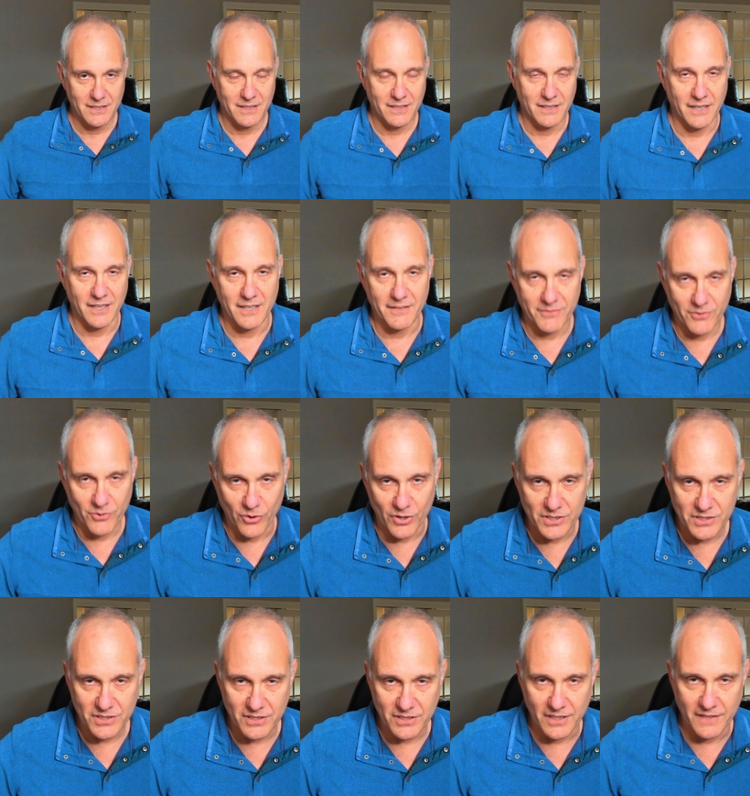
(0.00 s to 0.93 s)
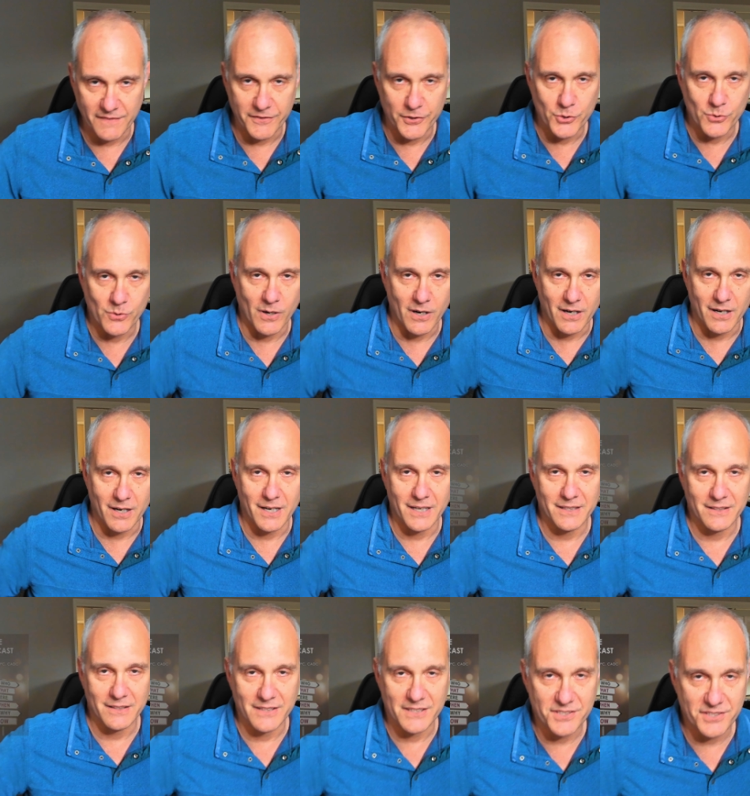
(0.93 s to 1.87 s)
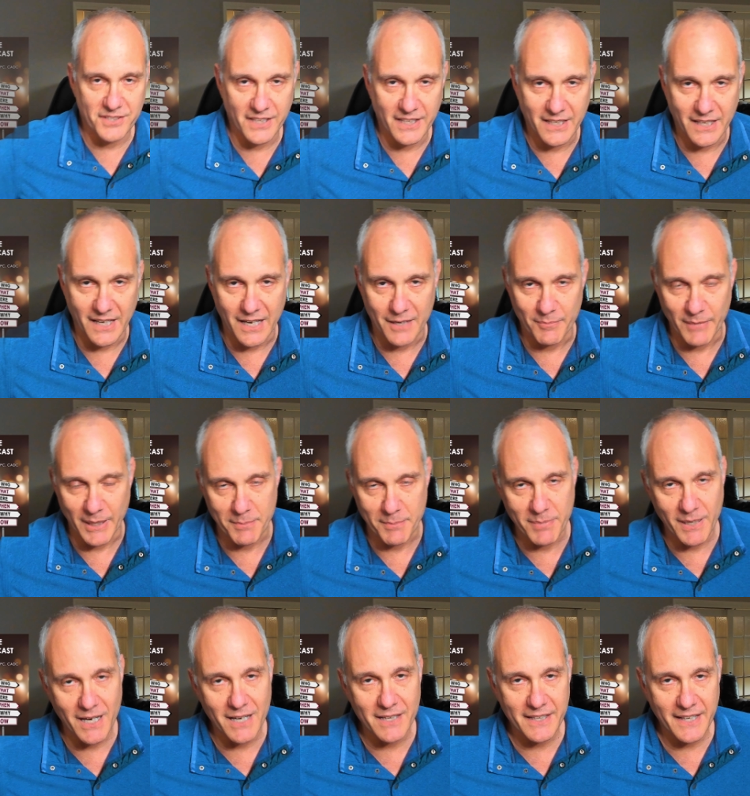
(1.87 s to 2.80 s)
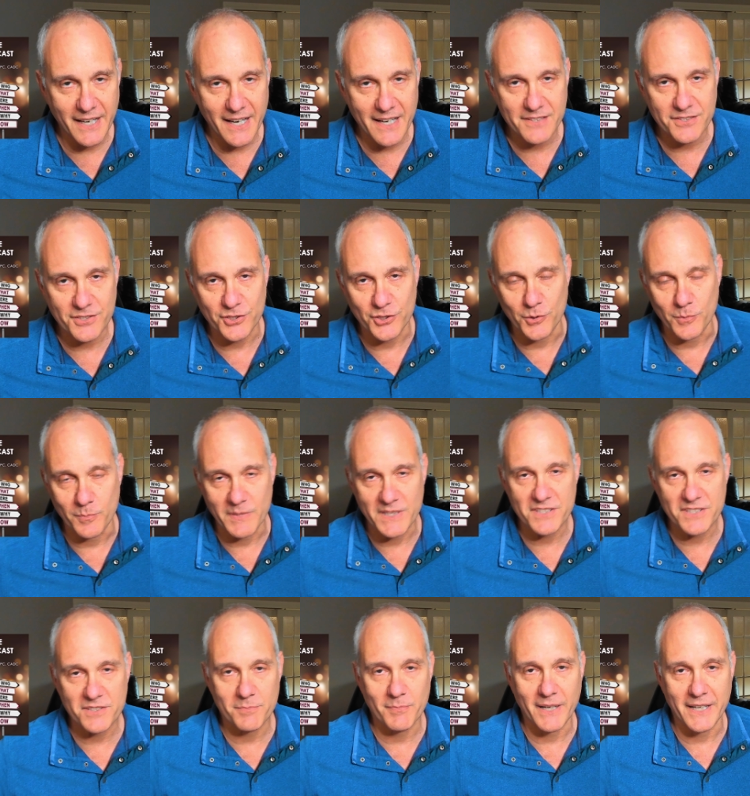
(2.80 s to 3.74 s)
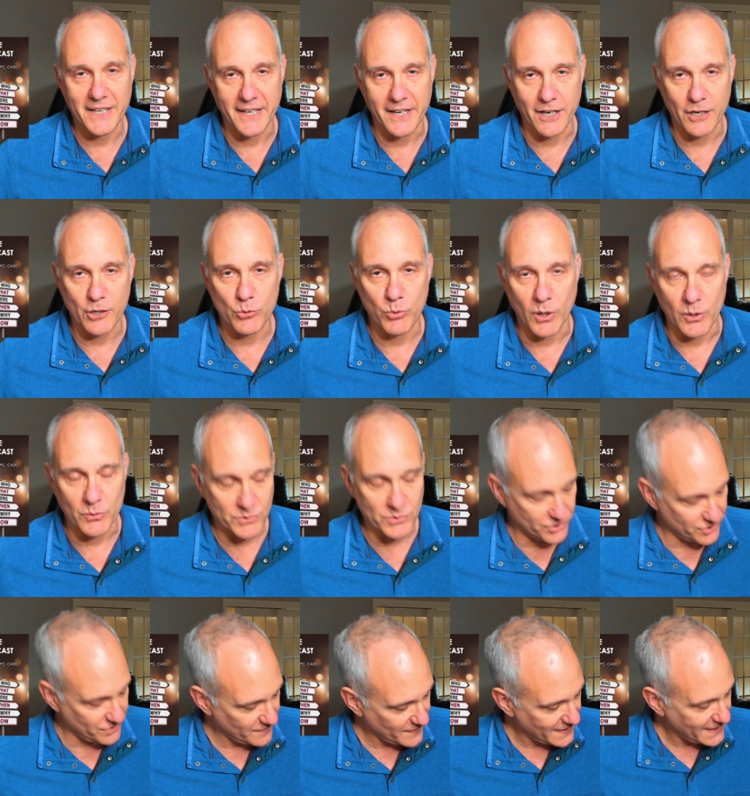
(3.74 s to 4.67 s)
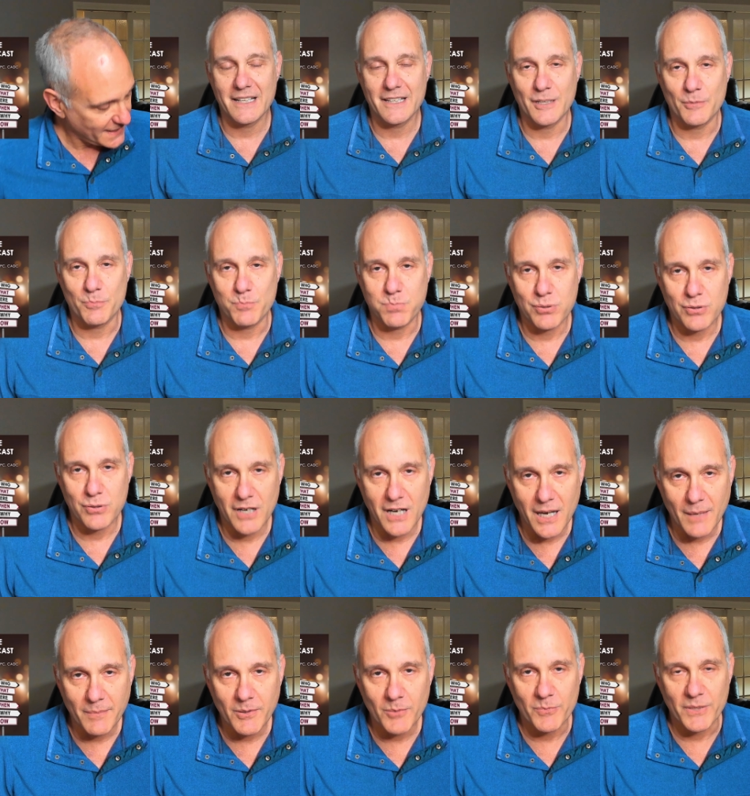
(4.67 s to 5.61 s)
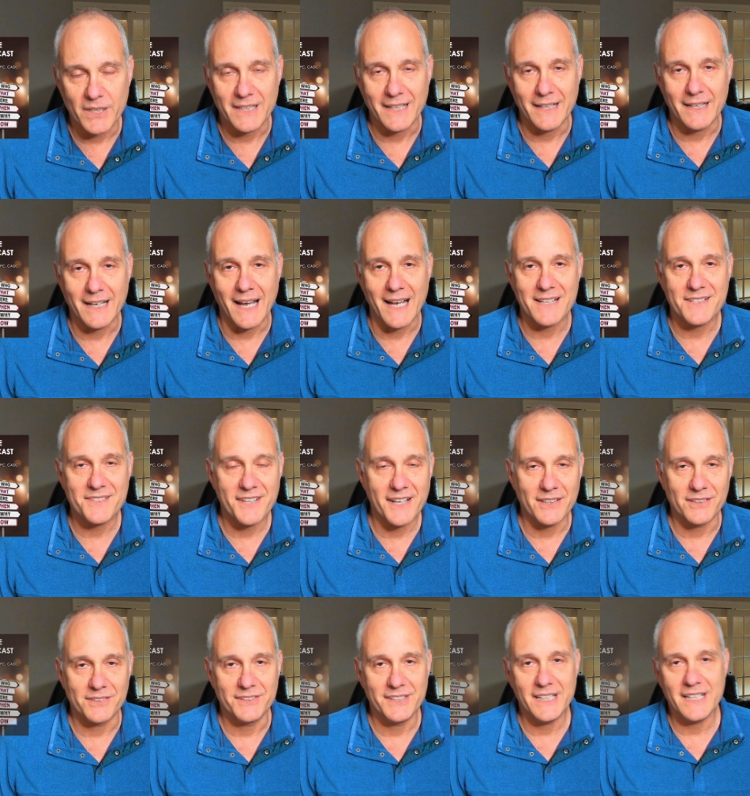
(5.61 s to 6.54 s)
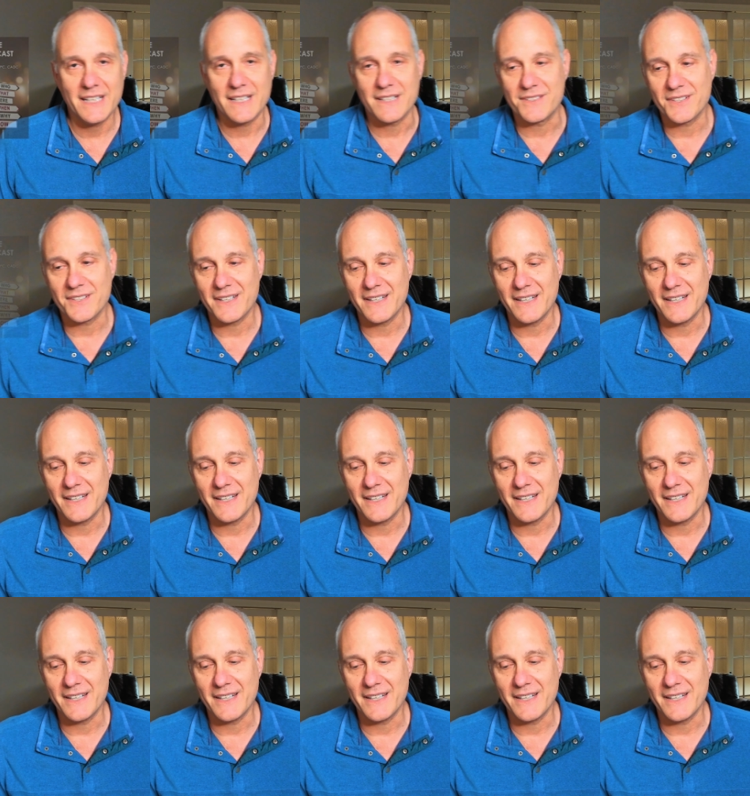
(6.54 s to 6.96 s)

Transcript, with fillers: And of course, if you are listening on my podcast, you missed my air quotes. The problem with SLDs